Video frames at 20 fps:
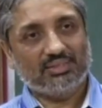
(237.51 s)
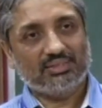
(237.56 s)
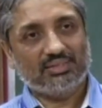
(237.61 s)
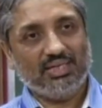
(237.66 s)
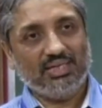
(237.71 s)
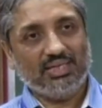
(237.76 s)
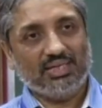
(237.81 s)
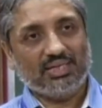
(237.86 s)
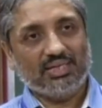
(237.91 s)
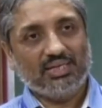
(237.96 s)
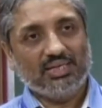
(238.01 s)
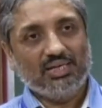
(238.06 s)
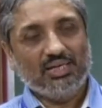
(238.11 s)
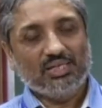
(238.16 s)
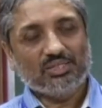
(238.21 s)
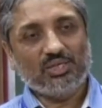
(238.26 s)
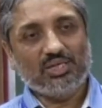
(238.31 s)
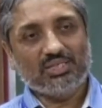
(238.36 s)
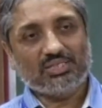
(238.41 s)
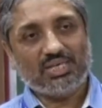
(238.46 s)
Okay?
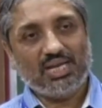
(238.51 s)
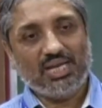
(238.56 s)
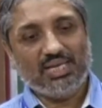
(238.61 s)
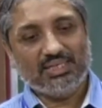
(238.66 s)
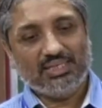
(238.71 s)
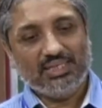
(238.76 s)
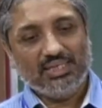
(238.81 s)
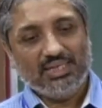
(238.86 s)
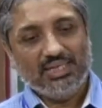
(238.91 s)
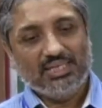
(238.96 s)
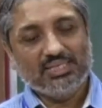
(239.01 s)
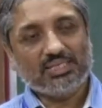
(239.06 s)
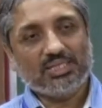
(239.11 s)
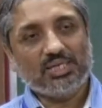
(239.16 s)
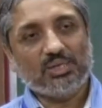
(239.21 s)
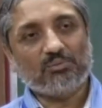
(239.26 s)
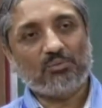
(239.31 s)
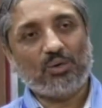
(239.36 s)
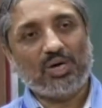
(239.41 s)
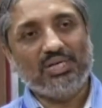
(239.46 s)
So it's like
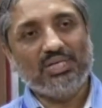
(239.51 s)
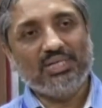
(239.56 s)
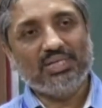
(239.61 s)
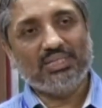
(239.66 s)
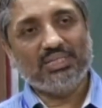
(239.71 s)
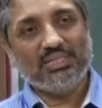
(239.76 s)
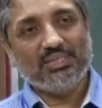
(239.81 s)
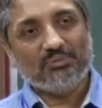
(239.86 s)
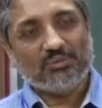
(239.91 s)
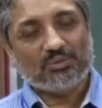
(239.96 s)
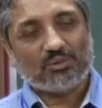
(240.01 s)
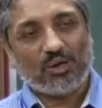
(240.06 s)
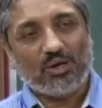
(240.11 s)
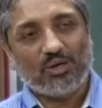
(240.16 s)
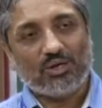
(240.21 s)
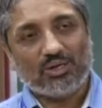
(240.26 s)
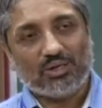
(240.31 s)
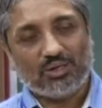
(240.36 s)
instead of 1 degree, if you call,